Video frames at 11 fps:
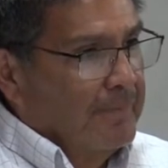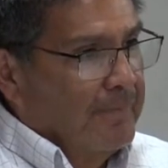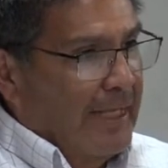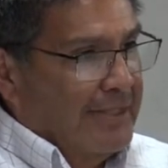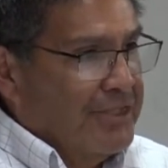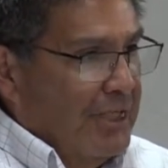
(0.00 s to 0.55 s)

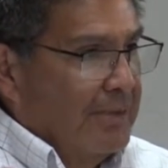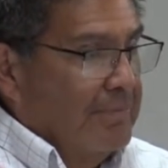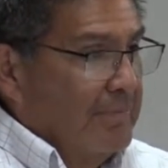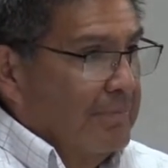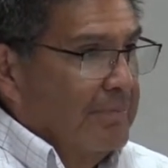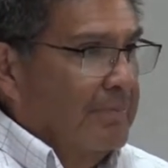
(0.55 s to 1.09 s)
they
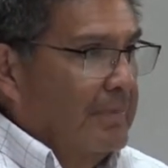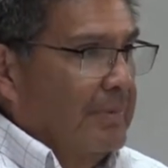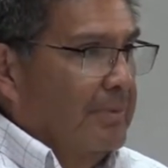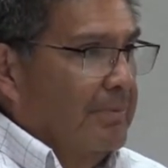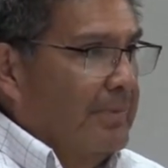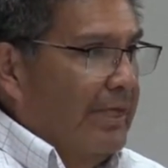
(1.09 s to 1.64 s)
said,
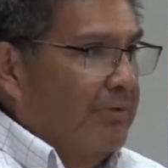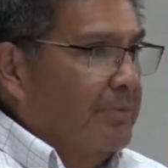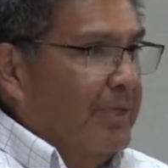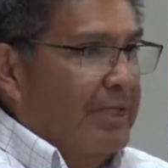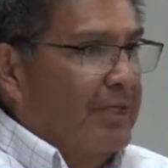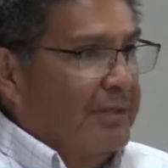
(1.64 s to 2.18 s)
It would
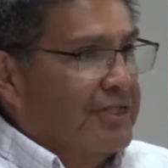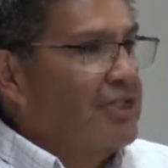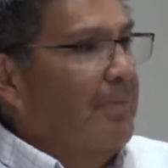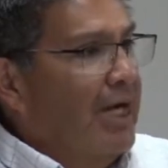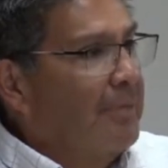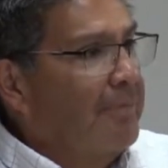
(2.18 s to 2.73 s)
be this
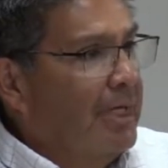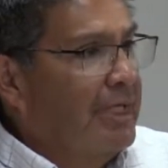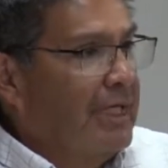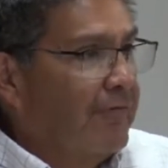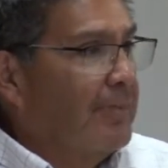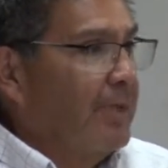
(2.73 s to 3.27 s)
amount of
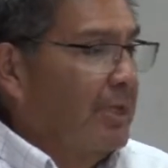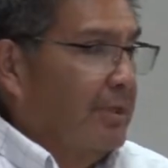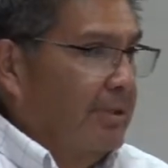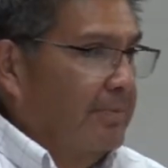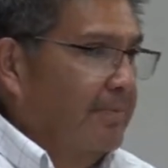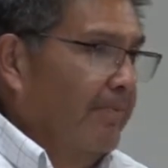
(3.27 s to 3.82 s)
money every month.